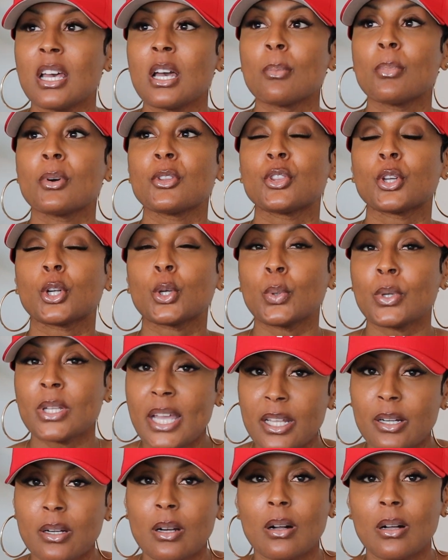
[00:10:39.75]
but the
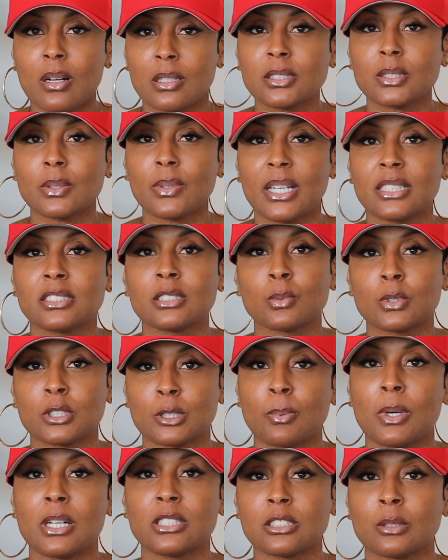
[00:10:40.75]
creator also has a
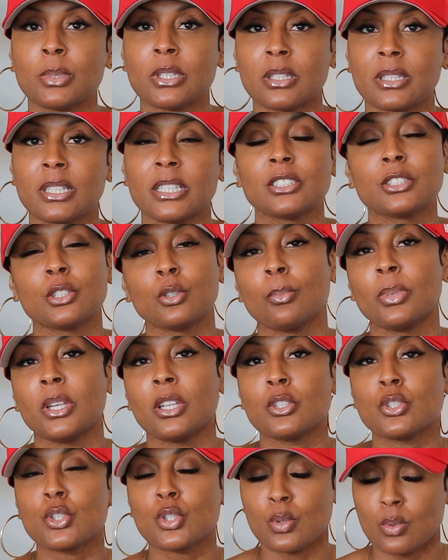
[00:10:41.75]
responsibility to be
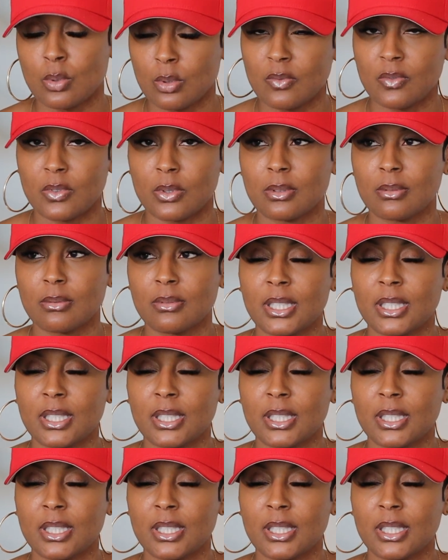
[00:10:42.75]
truthful.